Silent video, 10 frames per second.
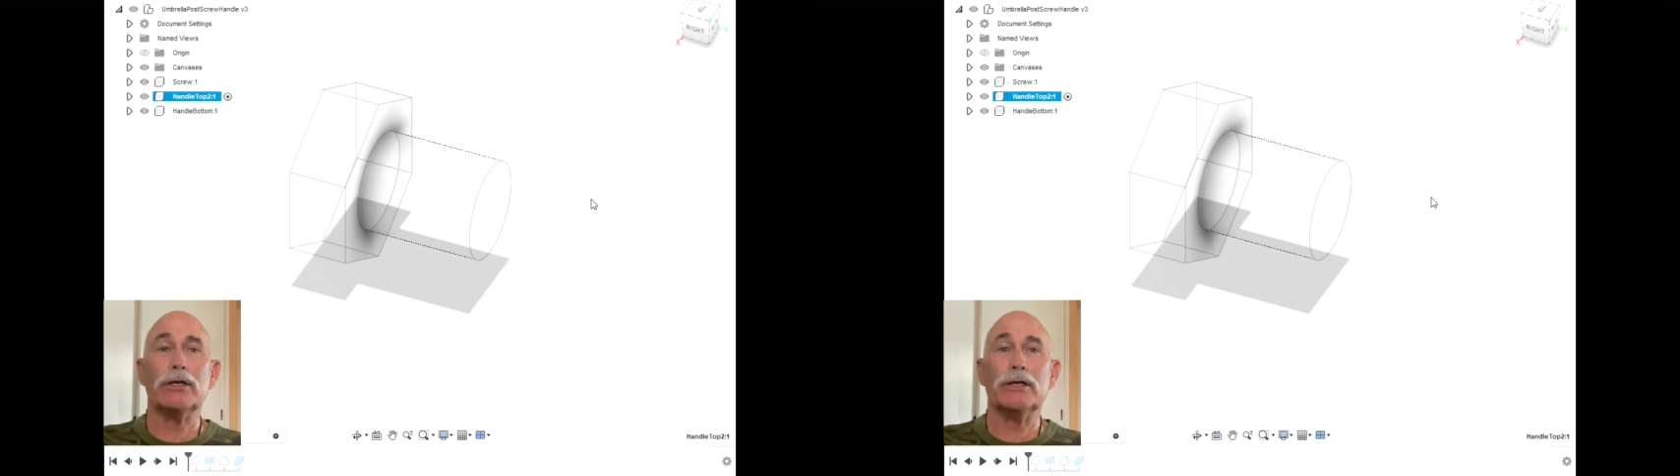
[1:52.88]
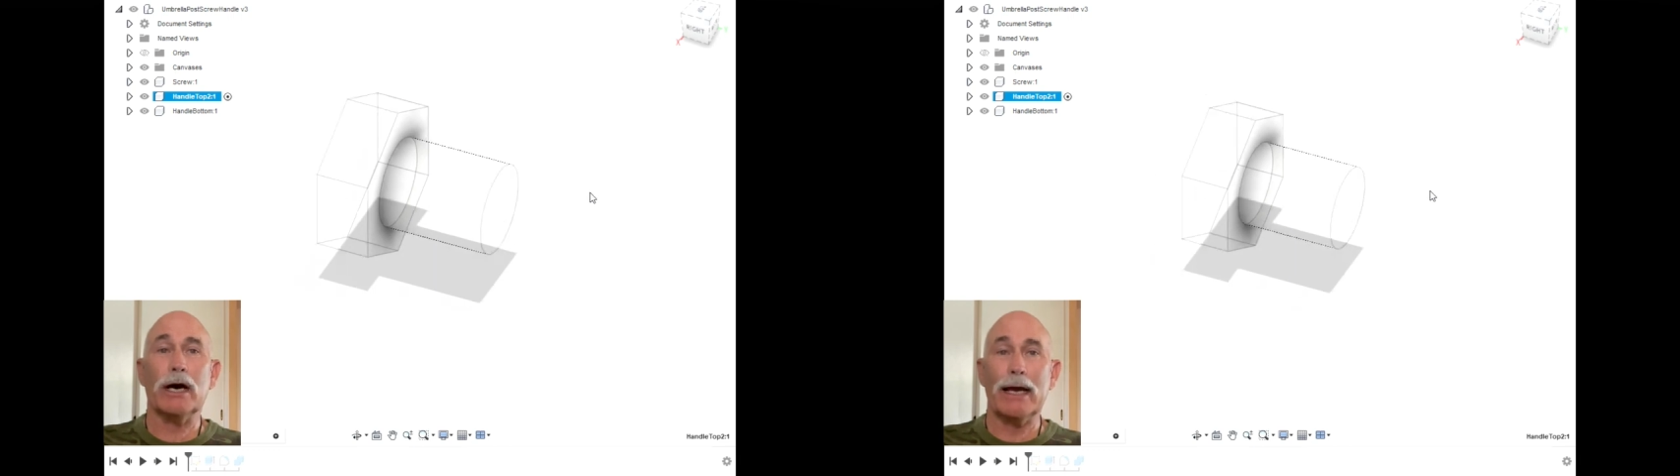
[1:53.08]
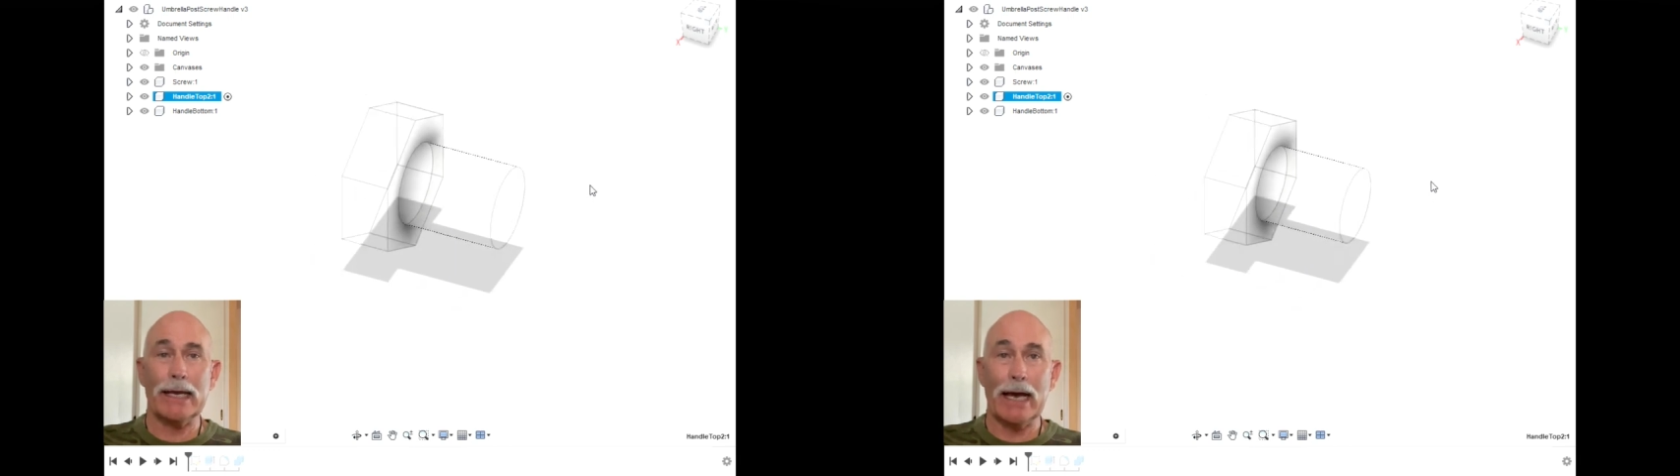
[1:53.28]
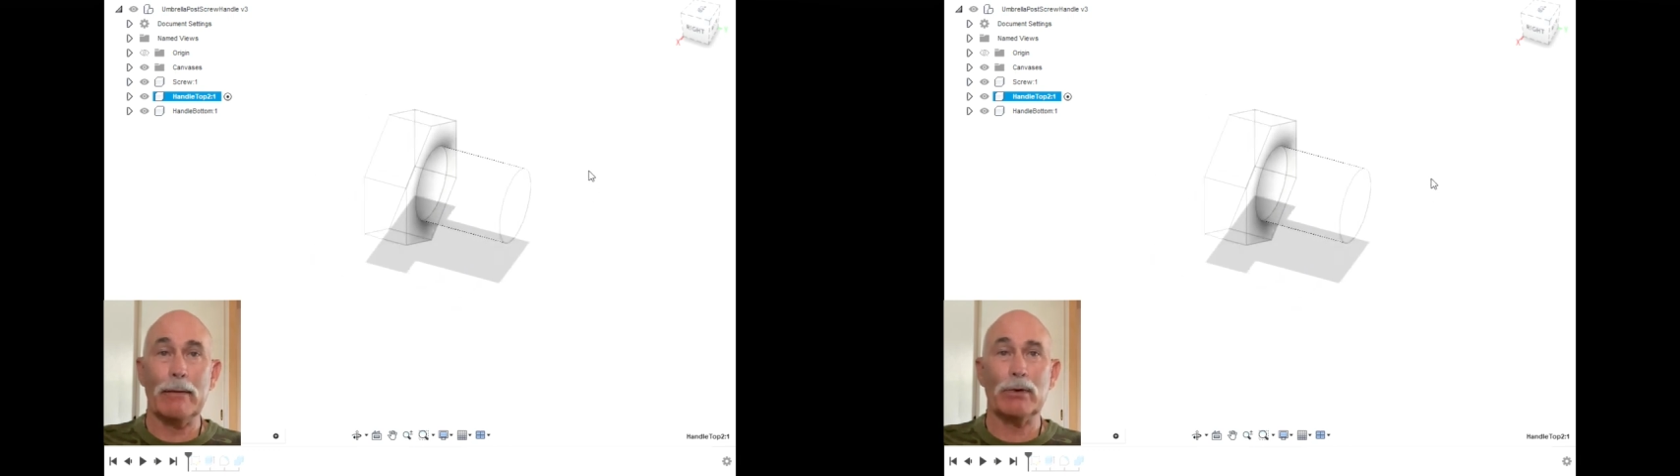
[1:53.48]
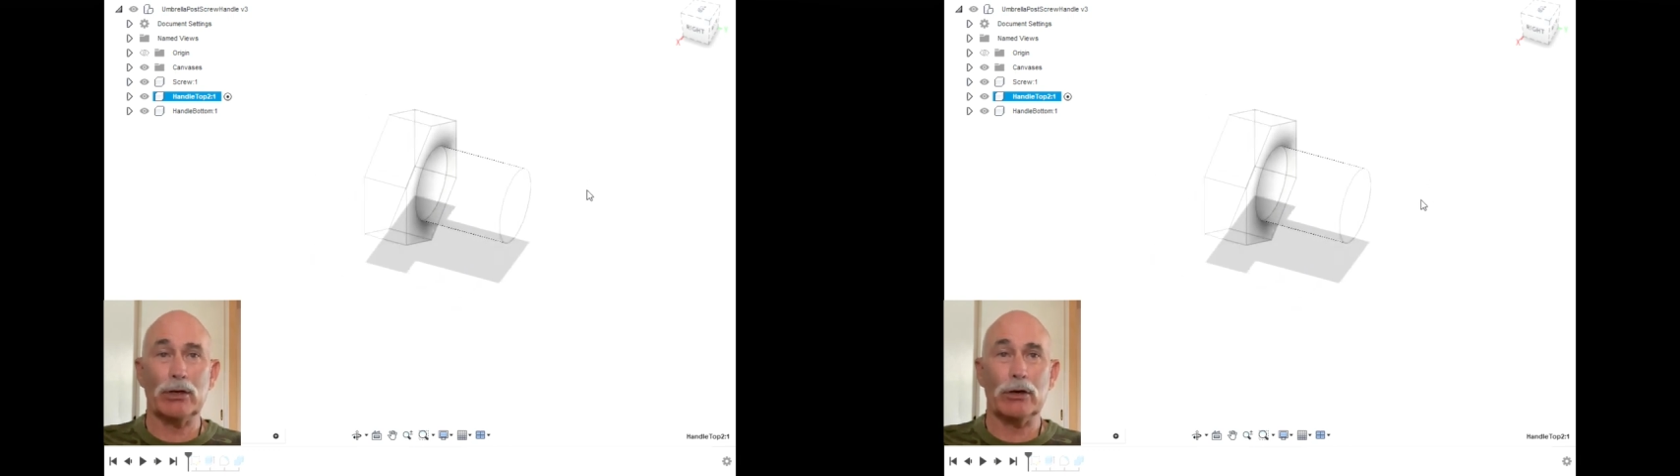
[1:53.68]

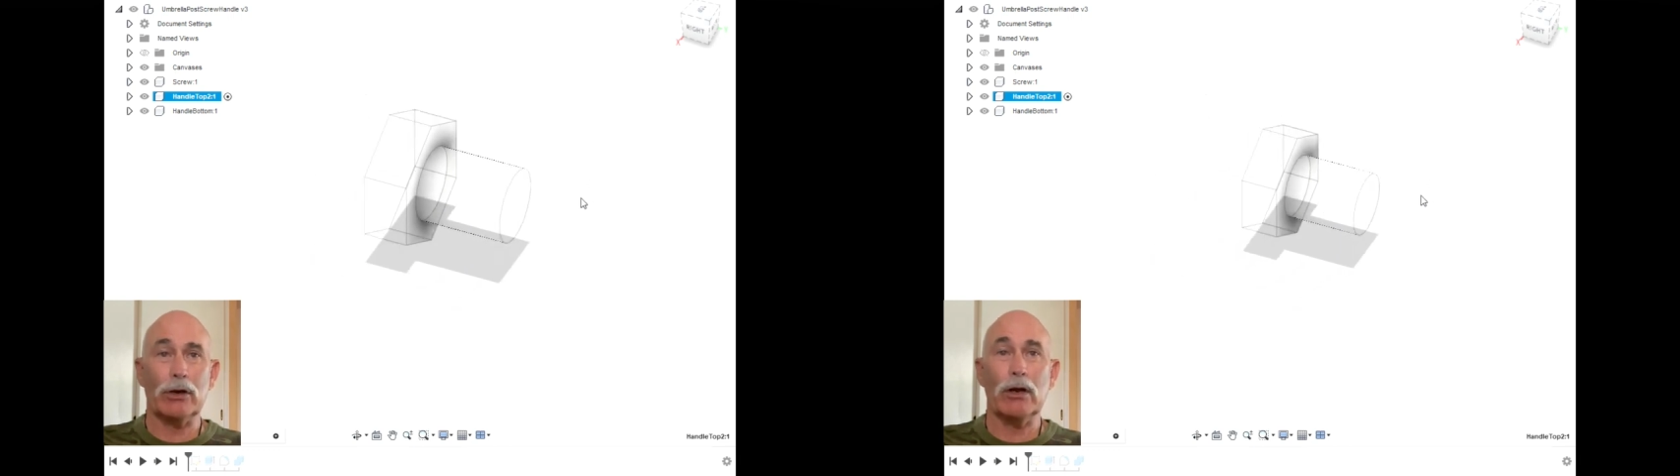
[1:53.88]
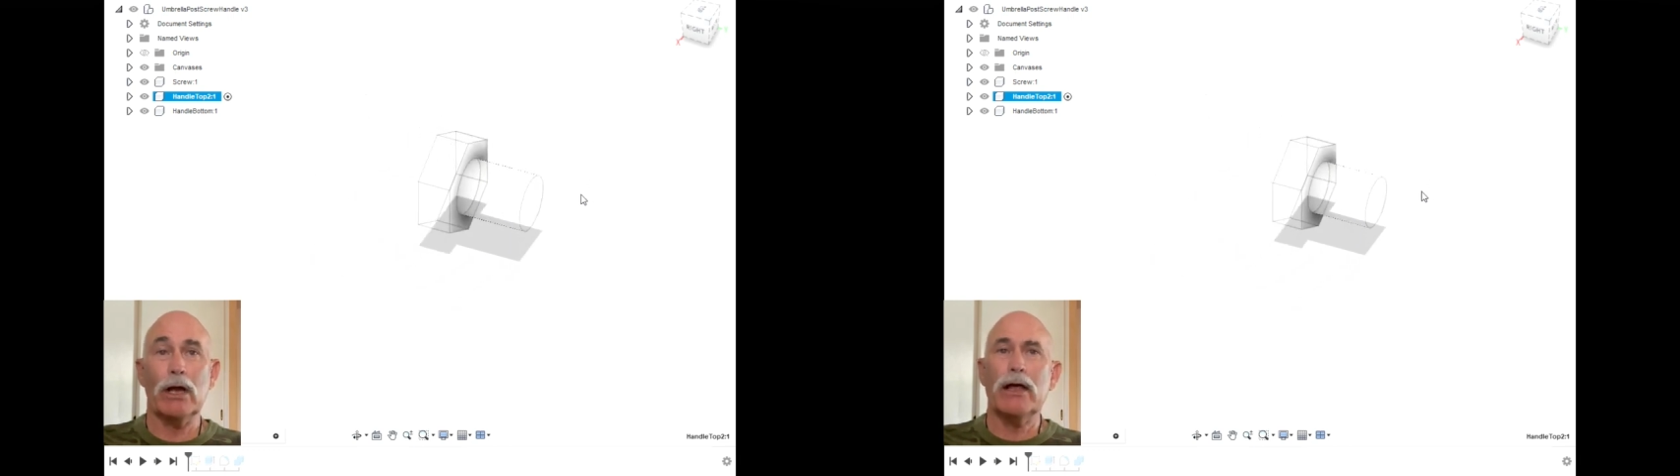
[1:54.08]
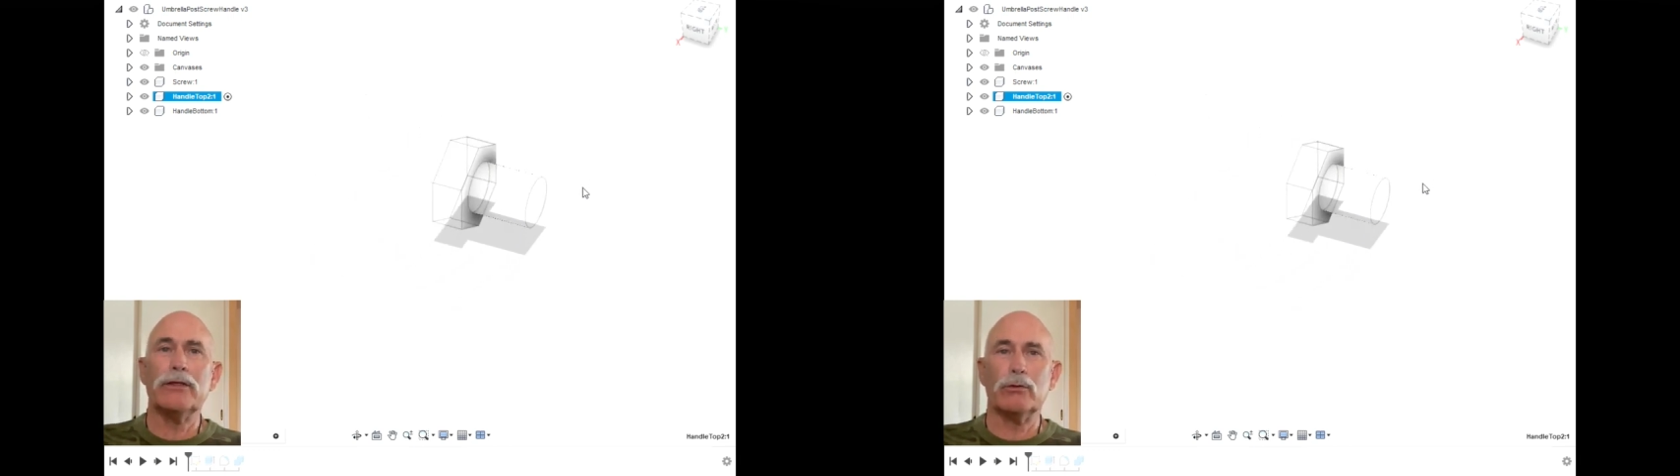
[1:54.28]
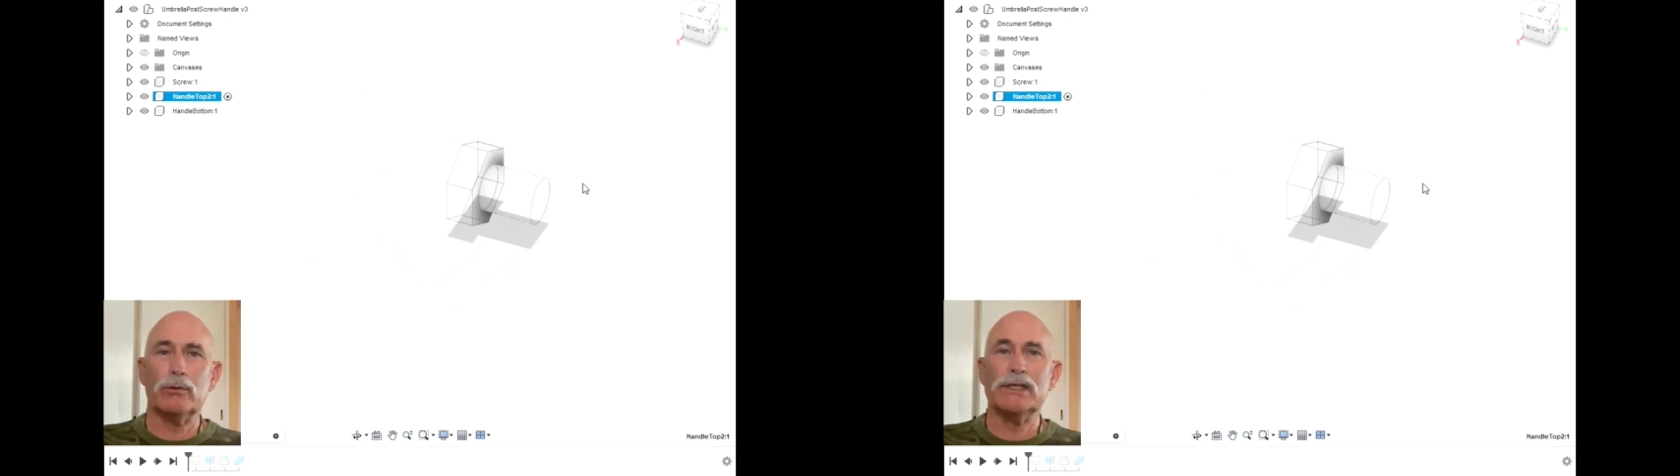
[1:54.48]
diameter that